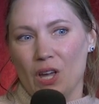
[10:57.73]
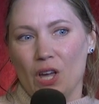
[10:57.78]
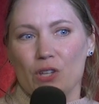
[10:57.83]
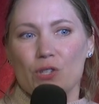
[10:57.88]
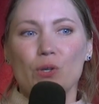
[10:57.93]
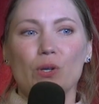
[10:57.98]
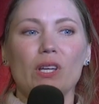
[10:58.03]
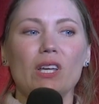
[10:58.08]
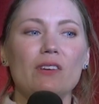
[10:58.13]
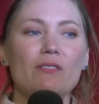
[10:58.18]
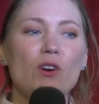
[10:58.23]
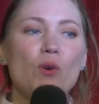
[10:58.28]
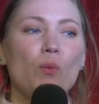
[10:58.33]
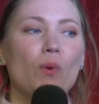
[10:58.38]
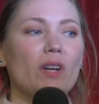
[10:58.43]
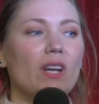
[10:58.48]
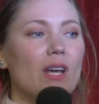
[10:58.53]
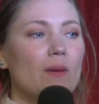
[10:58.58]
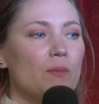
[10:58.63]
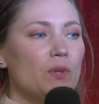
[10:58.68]
So even
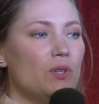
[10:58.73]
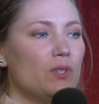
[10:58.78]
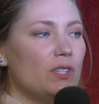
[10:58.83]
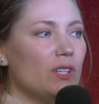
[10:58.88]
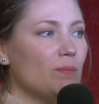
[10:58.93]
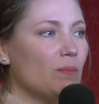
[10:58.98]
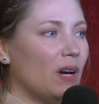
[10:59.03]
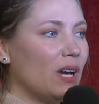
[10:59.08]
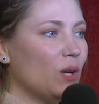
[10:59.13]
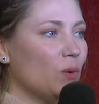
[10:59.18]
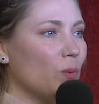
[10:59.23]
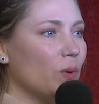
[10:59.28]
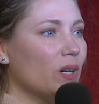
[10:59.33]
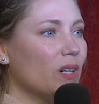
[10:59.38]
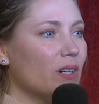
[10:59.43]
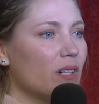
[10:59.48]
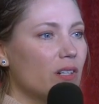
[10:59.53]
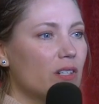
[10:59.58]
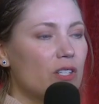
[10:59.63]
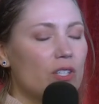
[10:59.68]
when I'm using my
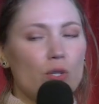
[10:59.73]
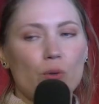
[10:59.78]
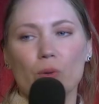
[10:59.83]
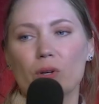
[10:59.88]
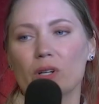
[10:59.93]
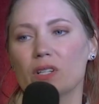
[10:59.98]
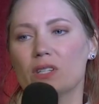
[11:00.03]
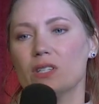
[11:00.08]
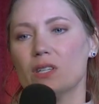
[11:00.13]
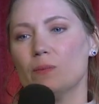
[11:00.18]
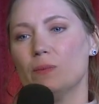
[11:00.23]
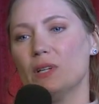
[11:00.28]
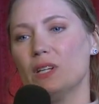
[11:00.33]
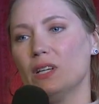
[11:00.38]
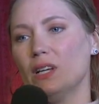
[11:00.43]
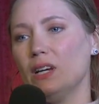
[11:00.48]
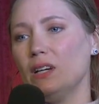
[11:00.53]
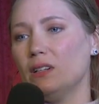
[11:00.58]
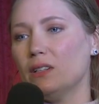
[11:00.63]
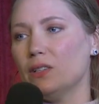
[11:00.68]
words towards
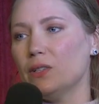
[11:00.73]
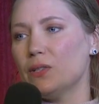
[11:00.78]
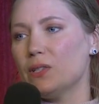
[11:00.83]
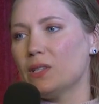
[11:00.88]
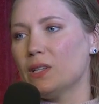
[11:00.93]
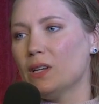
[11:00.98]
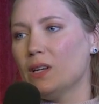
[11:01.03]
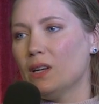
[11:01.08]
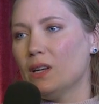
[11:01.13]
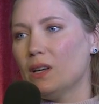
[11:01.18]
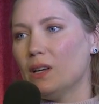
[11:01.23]
somebody else,